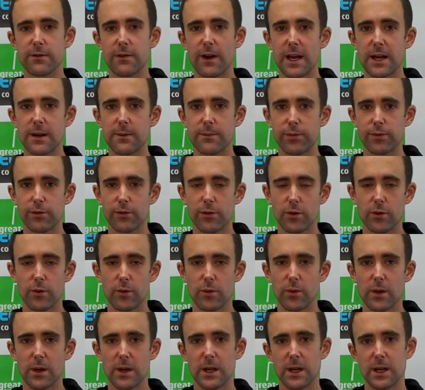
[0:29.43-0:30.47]
of
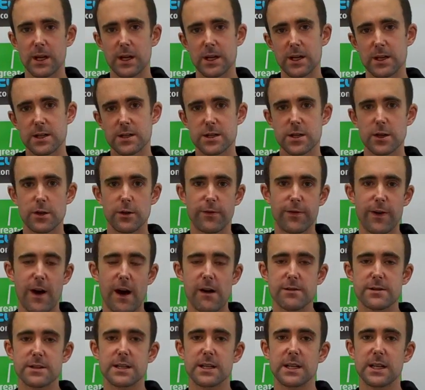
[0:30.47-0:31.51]
April
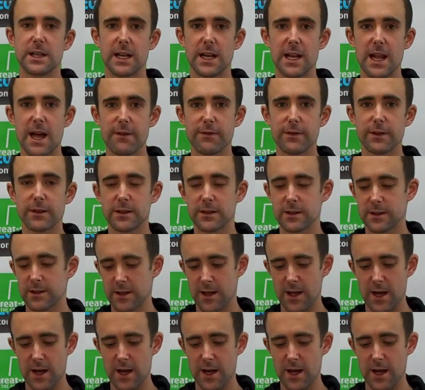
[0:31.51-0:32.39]
2011,